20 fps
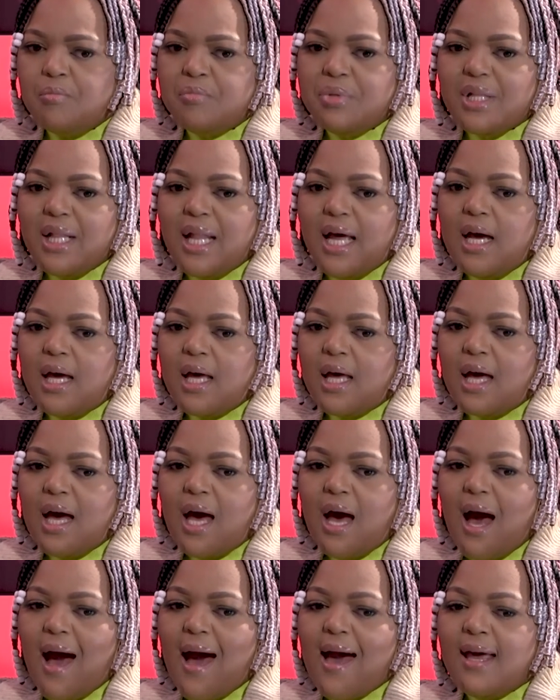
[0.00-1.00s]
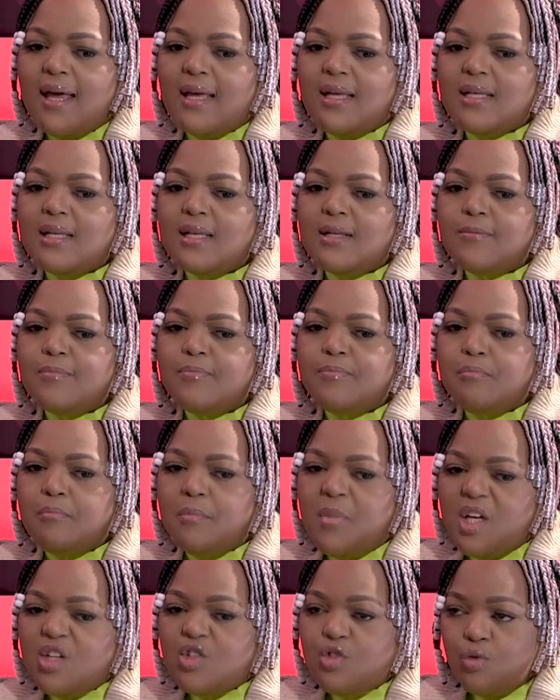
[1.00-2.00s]
But like I
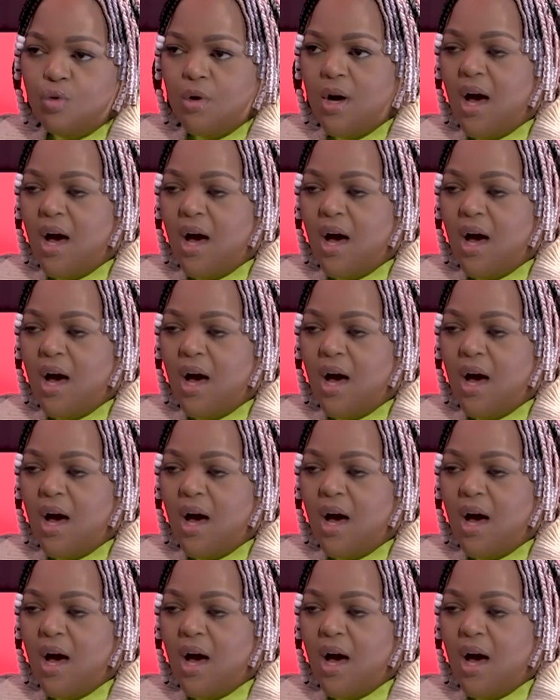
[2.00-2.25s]
make sure I